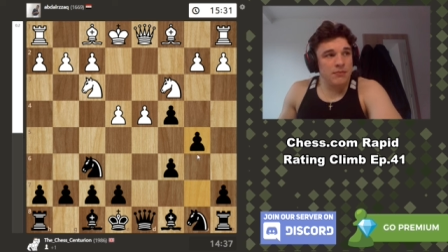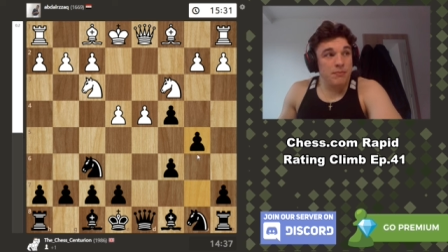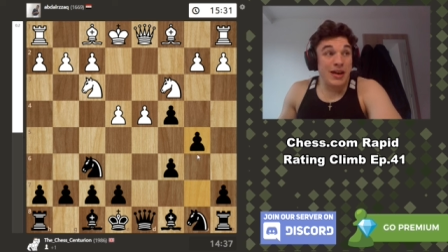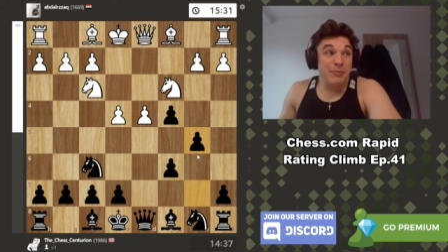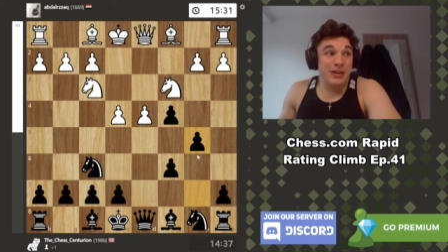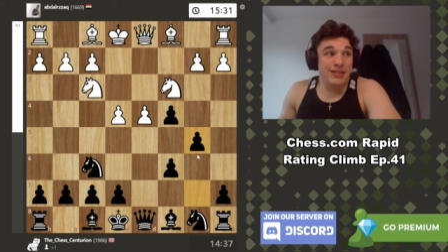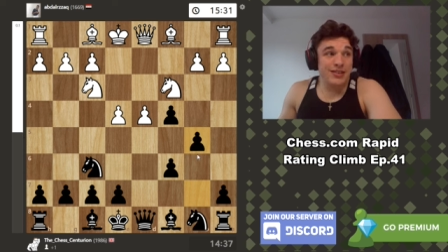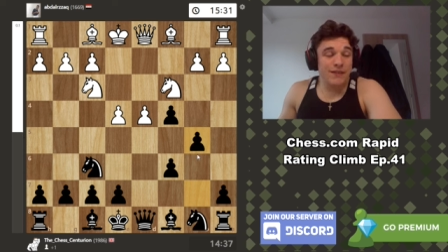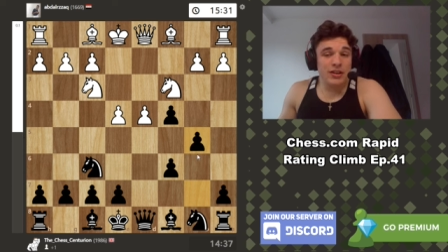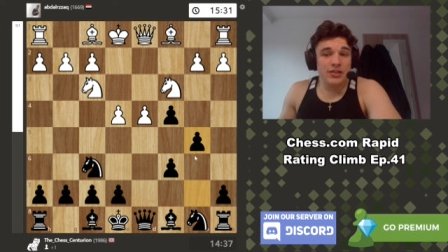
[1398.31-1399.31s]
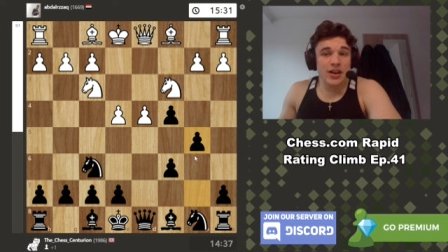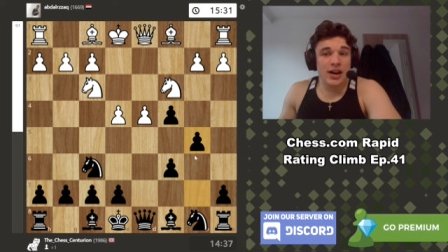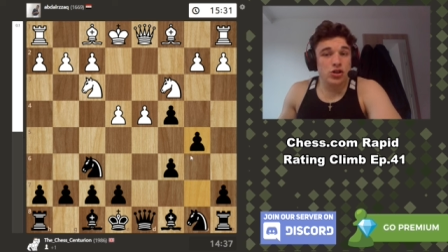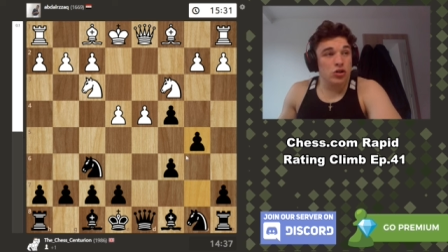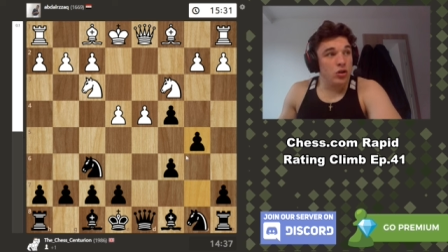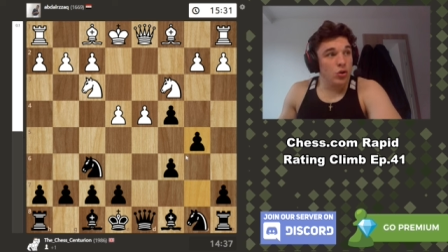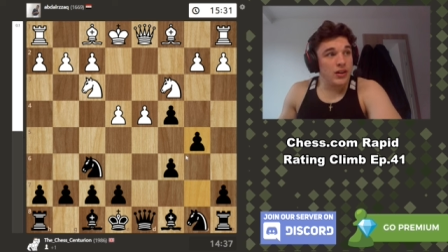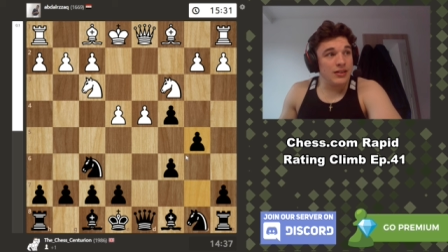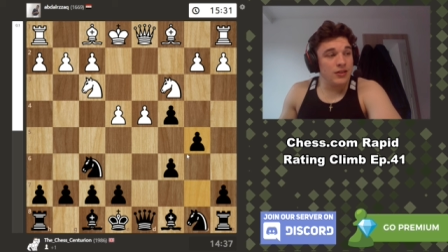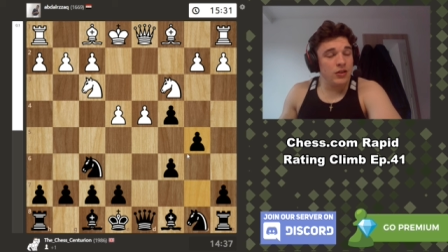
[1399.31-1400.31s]
Maybe it's something that I should look
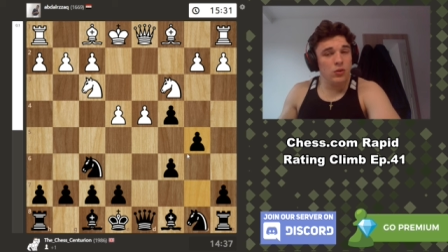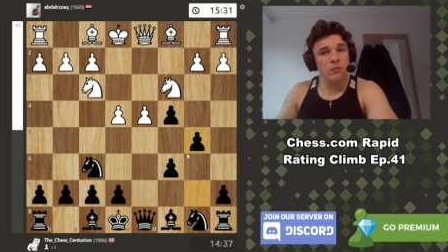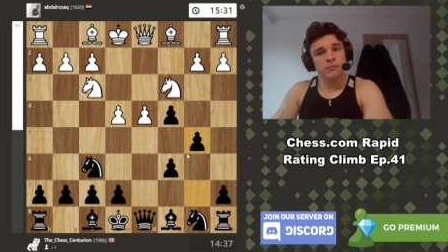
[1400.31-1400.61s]
into.